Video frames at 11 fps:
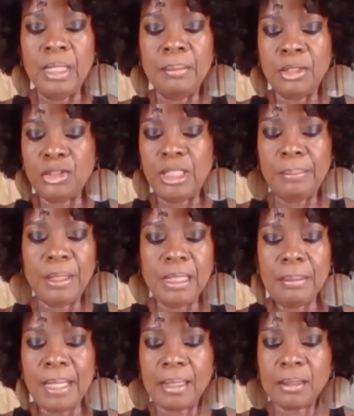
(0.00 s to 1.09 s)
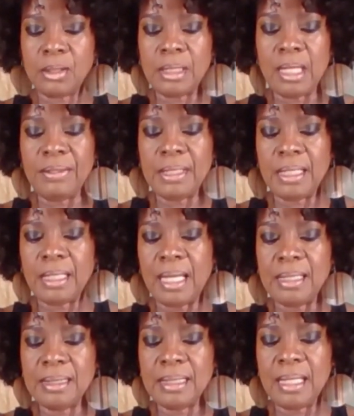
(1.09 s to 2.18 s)
but she piggybacked on everything I
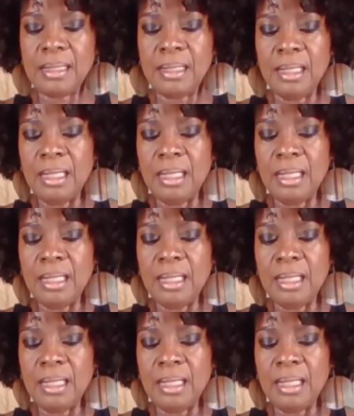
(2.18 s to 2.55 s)
said.